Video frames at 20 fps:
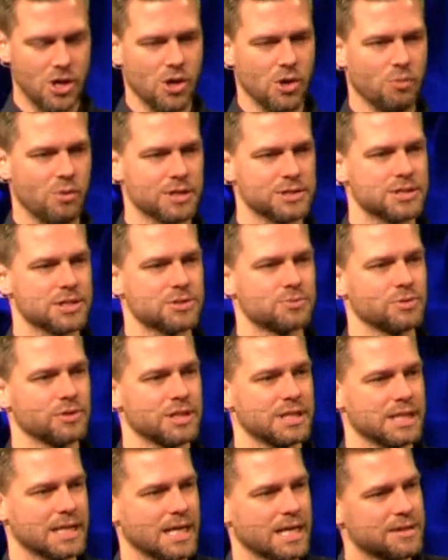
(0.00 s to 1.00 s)
wants us really
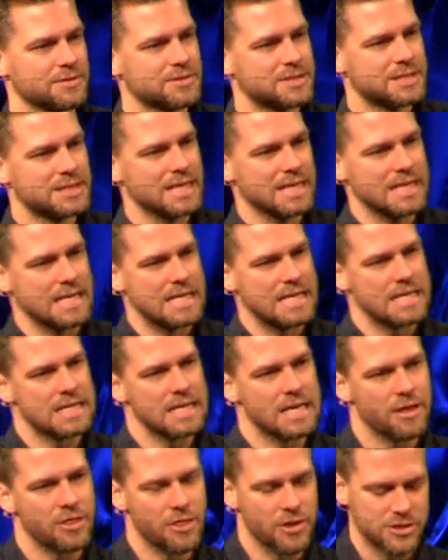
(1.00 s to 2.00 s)
to kind of sit in
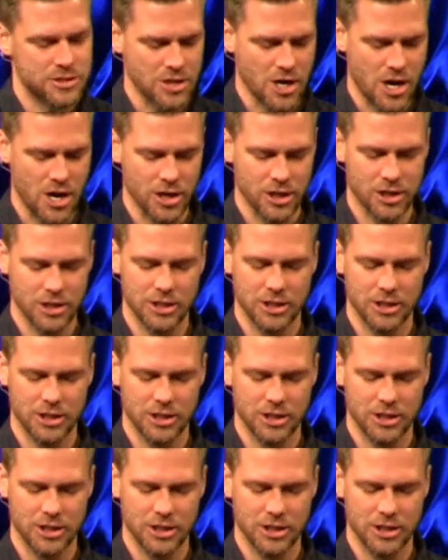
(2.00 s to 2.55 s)
the dark